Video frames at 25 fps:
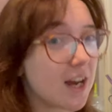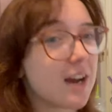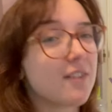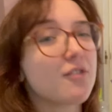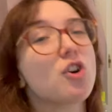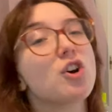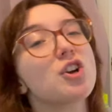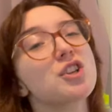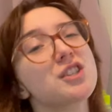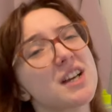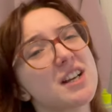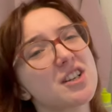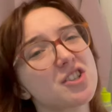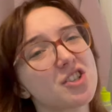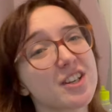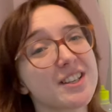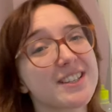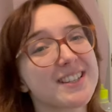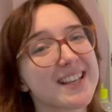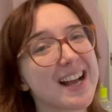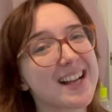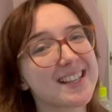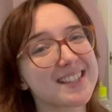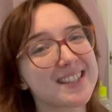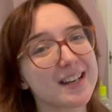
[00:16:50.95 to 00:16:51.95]
I've got a Duchess
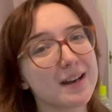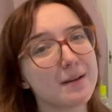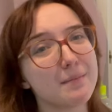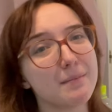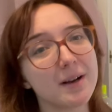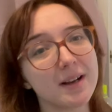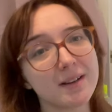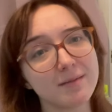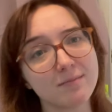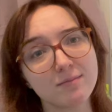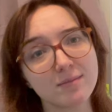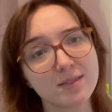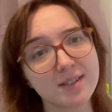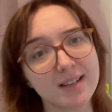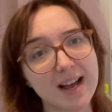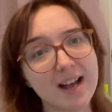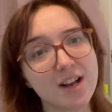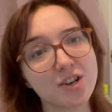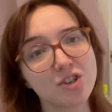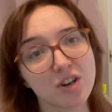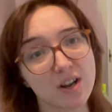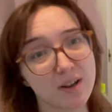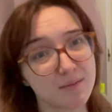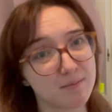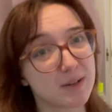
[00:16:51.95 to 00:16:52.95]
satin in my
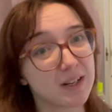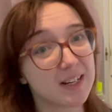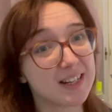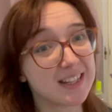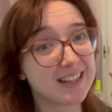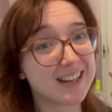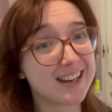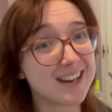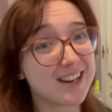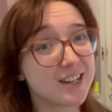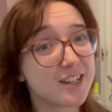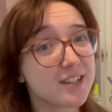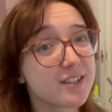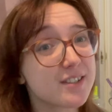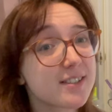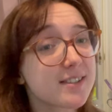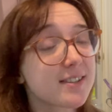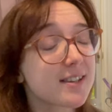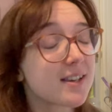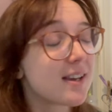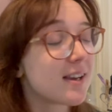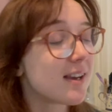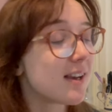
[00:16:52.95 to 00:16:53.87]
stash I'm gonna use.